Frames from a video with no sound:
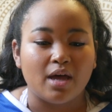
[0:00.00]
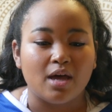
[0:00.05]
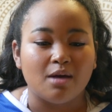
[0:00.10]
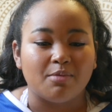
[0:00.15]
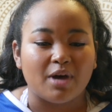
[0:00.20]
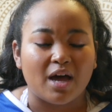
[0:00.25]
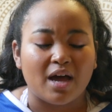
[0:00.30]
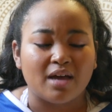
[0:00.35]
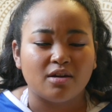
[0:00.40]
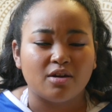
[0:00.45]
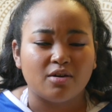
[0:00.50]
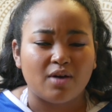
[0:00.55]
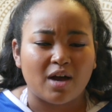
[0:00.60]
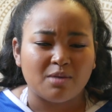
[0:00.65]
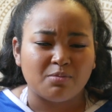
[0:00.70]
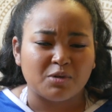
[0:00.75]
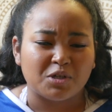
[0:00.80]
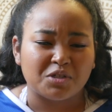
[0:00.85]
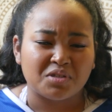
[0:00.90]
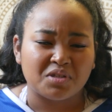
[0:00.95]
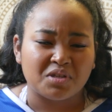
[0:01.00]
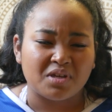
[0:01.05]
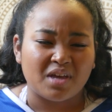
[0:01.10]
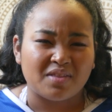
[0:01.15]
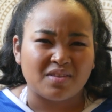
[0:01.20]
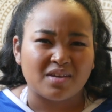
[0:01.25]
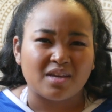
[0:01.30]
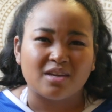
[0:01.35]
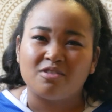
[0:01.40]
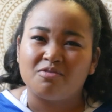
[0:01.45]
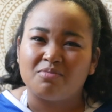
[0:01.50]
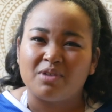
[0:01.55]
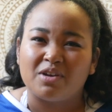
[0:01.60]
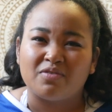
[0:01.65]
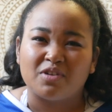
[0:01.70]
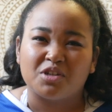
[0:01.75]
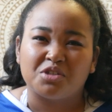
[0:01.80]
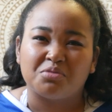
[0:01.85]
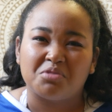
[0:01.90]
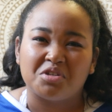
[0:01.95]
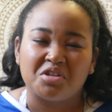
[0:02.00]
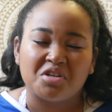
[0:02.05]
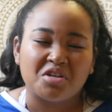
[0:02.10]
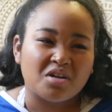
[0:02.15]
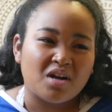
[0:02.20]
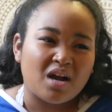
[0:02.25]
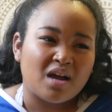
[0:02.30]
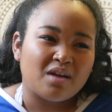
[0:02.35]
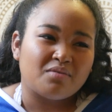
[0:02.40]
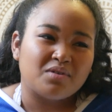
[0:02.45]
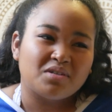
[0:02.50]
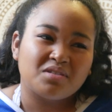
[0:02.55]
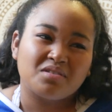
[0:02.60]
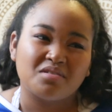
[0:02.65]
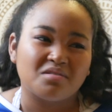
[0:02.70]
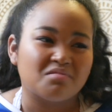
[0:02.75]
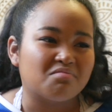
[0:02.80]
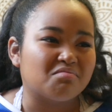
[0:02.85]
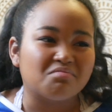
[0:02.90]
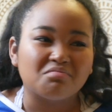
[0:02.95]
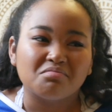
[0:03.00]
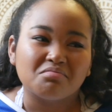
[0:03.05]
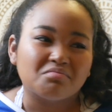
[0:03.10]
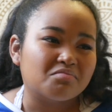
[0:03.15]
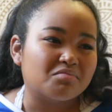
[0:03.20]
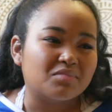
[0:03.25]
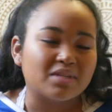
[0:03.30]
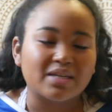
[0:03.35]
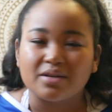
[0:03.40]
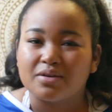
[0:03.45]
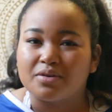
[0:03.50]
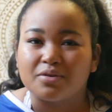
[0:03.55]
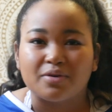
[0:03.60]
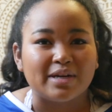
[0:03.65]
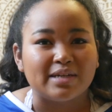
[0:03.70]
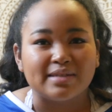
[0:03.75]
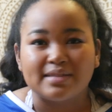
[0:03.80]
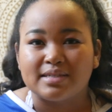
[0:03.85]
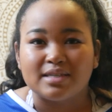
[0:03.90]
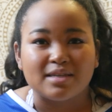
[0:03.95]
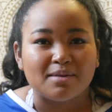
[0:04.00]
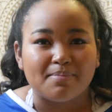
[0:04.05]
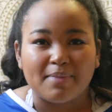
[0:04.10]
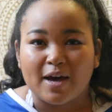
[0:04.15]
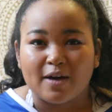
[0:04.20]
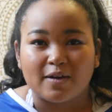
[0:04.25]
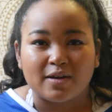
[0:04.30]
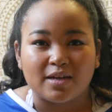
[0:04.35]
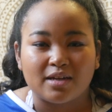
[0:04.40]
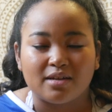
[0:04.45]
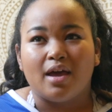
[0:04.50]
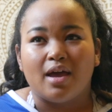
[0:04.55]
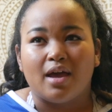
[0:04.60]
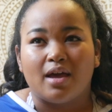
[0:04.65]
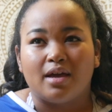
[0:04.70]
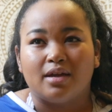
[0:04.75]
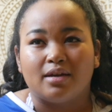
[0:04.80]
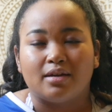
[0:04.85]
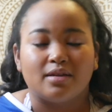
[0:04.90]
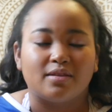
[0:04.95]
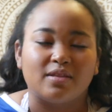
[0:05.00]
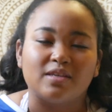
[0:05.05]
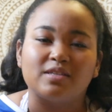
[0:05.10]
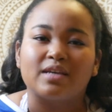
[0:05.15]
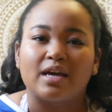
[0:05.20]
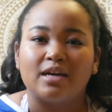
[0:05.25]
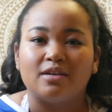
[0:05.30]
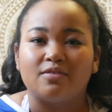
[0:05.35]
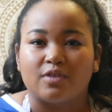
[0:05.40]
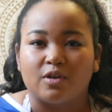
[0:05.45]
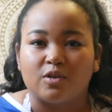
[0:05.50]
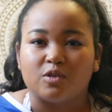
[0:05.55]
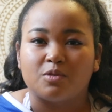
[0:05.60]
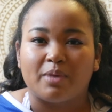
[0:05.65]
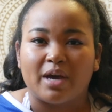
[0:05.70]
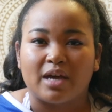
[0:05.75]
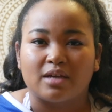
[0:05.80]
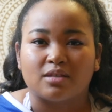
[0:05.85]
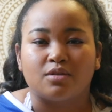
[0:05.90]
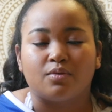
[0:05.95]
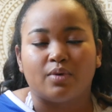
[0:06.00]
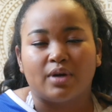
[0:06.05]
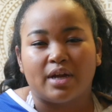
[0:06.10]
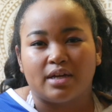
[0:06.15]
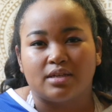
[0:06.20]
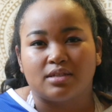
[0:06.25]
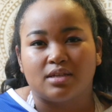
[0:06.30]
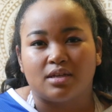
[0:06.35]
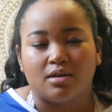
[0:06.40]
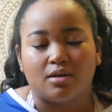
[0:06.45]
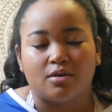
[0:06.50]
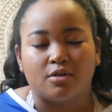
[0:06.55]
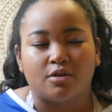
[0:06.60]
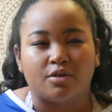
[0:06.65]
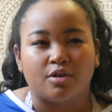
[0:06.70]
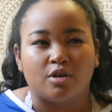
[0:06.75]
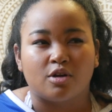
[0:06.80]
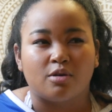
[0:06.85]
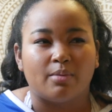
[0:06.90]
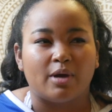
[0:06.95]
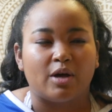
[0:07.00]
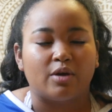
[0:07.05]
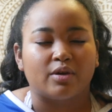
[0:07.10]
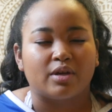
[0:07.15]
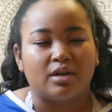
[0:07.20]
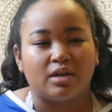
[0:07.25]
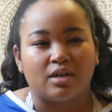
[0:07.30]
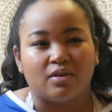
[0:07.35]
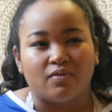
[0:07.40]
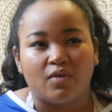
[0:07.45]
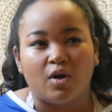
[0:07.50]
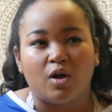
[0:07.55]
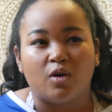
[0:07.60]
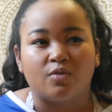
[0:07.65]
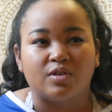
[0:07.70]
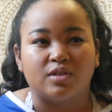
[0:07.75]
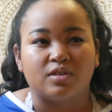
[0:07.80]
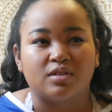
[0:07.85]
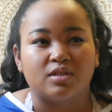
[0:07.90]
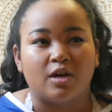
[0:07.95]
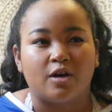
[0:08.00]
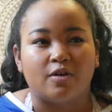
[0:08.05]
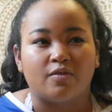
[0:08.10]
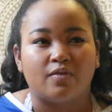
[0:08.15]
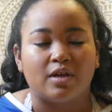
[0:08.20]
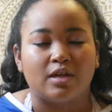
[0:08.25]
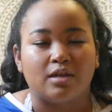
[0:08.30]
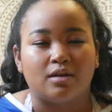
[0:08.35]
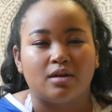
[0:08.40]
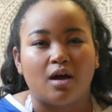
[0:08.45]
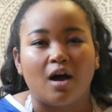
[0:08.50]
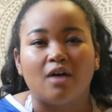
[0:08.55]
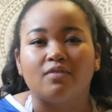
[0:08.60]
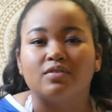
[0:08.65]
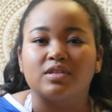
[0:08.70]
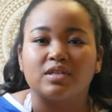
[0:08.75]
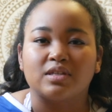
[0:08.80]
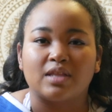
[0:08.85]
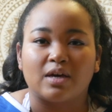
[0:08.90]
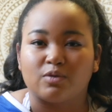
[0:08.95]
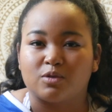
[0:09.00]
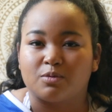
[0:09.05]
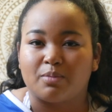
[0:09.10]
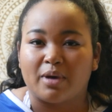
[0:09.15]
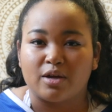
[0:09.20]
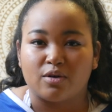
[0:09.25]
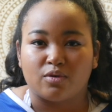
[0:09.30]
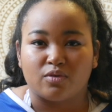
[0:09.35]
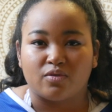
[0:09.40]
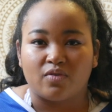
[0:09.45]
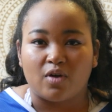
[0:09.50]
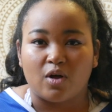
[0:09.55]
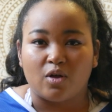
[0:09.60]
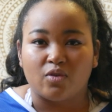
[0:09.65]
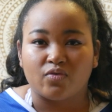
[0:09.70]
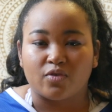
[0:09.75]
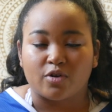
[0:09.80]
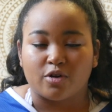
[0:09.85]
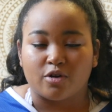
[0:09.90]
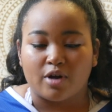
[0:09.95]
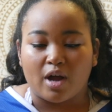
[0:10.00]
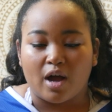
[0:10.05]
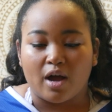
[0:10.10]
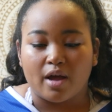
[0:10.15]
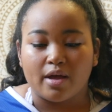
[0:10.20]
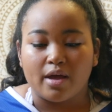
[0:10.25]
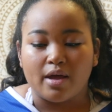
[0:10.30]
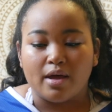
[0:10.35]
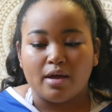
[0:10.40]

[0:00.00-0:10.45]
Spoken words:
But I know I personally, at the end of my freshman year, I wasn't crazy about it, and this kind of goes back to what I said earlier about getting involved and stuff, and obviously that was my own fault for not